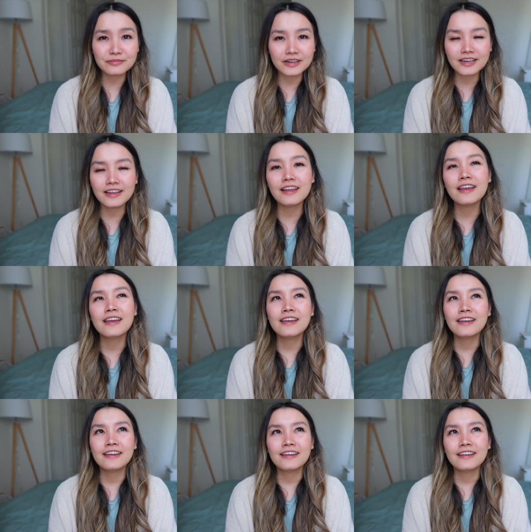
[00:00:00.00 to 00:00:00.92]
money,
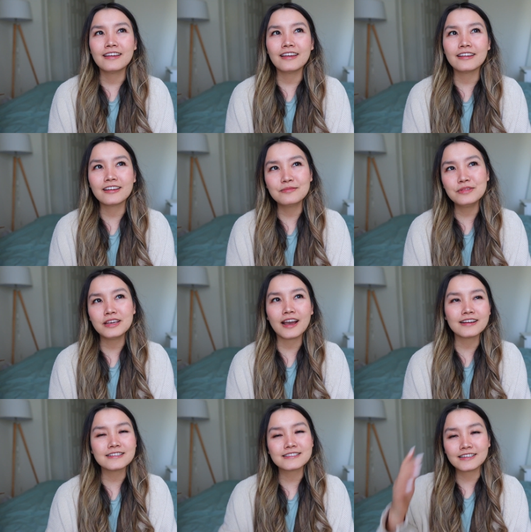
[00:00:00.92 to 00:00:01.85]
it can be
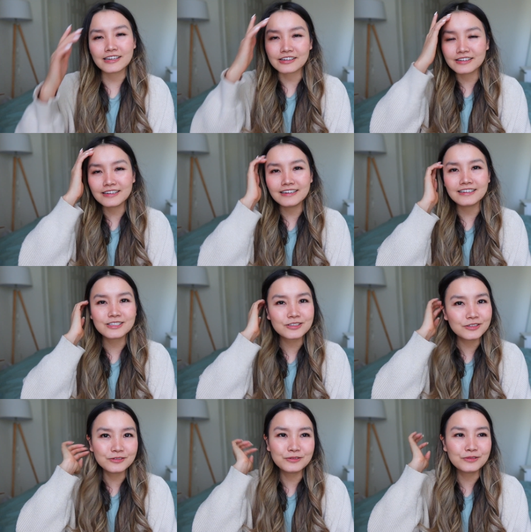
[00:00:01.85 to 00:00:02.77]
kind of scary
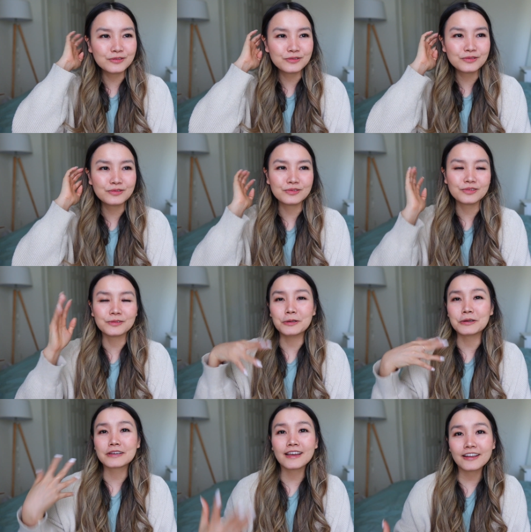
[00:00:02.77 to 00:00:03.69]
to
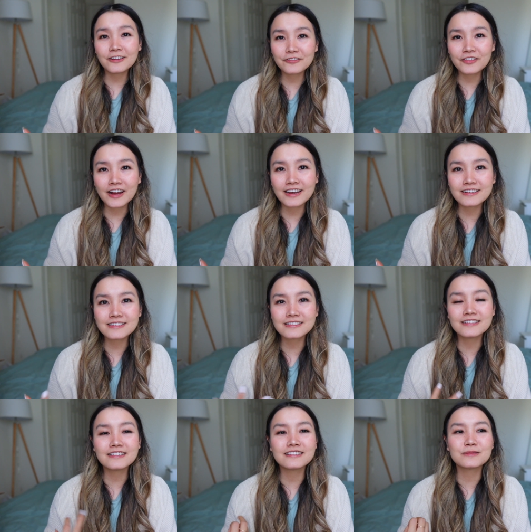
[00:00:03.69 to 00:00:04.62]
look at your
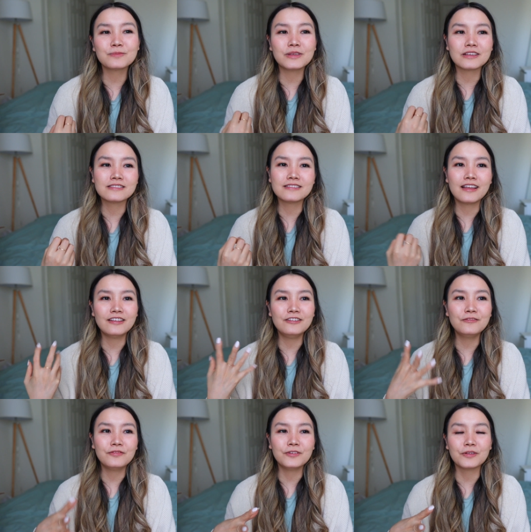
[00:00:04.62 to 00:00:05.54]
finances, because then
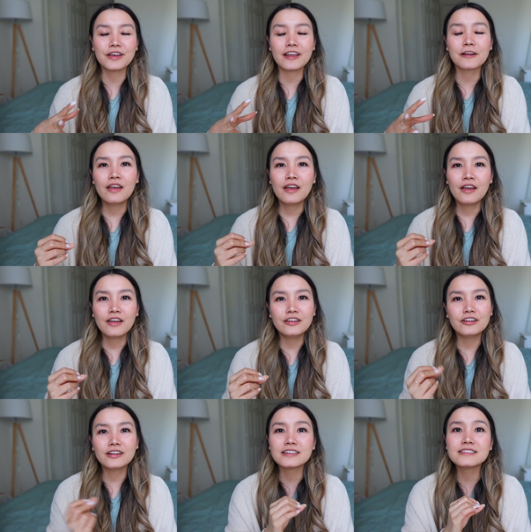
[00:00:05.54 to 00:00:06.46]
you feel like
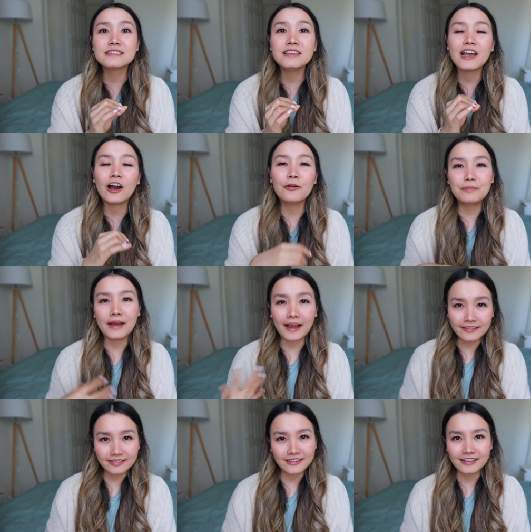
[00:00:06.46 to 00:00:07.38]
you're gonna see how
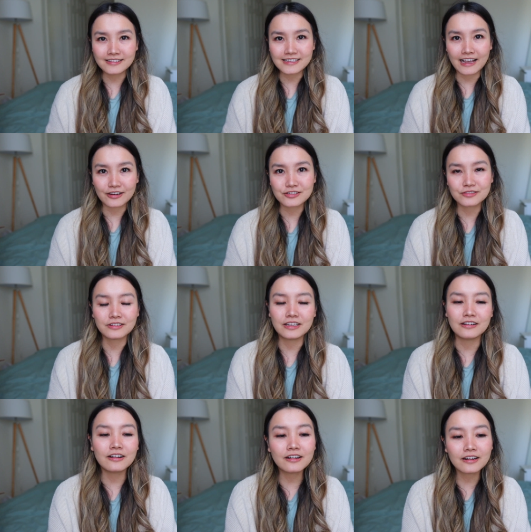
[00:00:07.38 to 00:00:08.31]
bad things
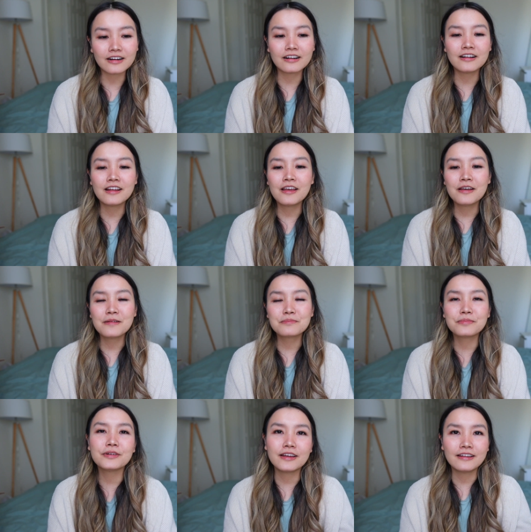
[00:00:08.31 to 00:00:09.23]
actually are.
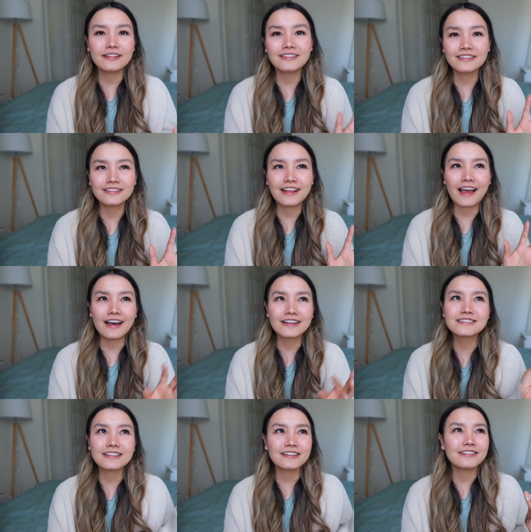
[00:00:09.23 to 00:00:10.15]
But
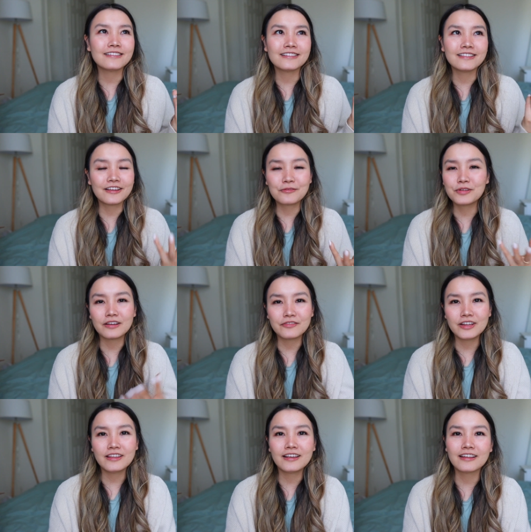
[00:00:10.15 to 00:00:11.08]
as like with
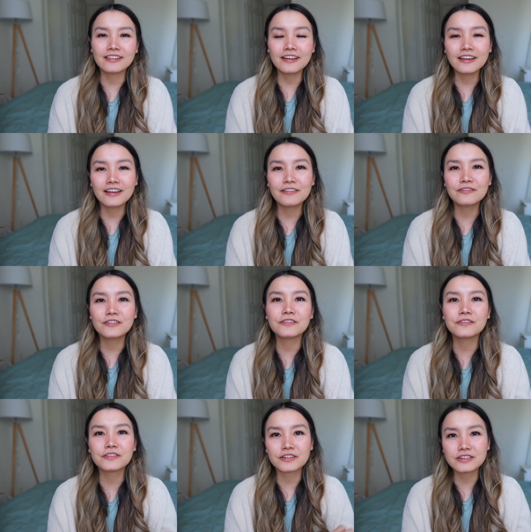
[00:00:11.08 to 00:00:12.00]
everything in life, the
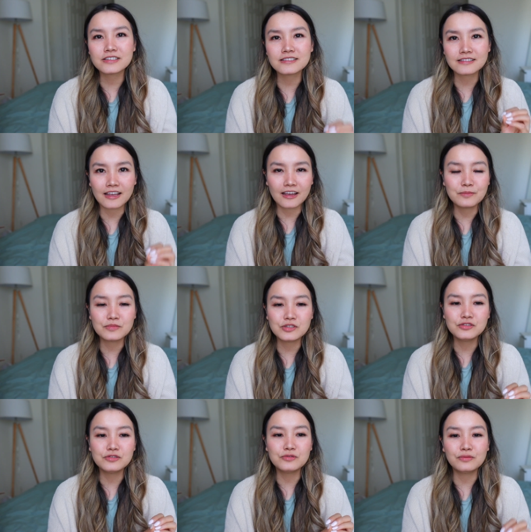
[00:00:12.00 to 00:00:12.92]
first step
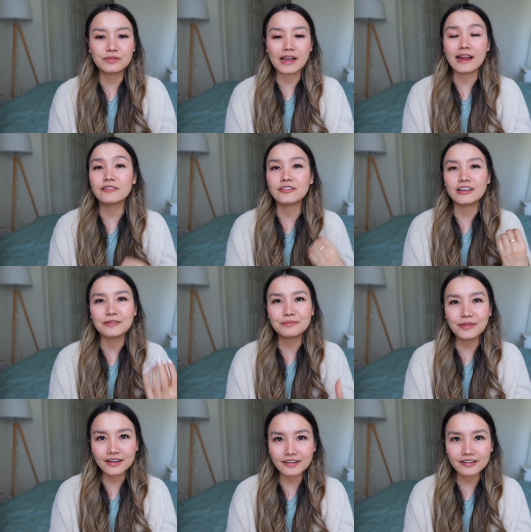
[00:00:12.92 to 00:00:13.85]
to kind of getting
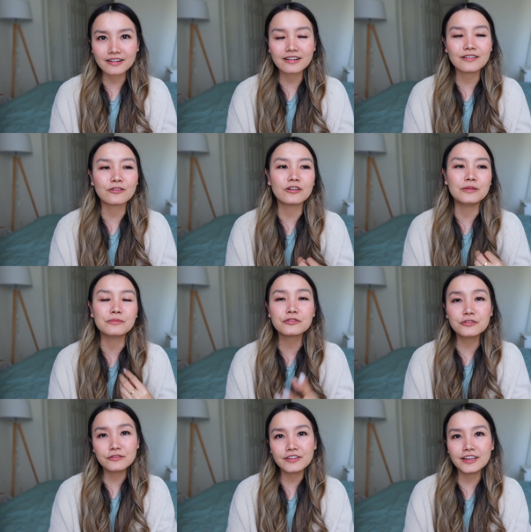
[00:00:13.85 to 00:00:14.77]
better or
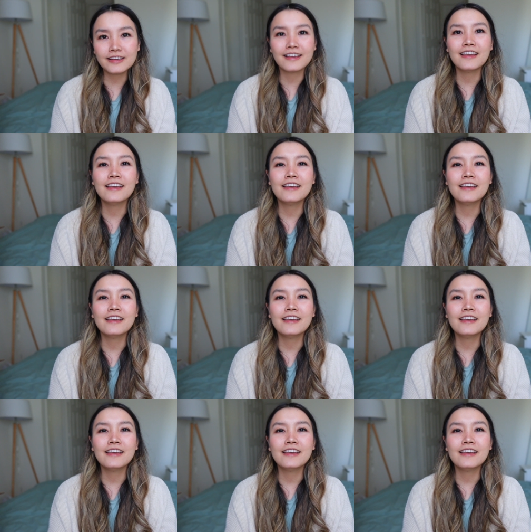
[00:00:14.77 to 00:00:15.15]
improving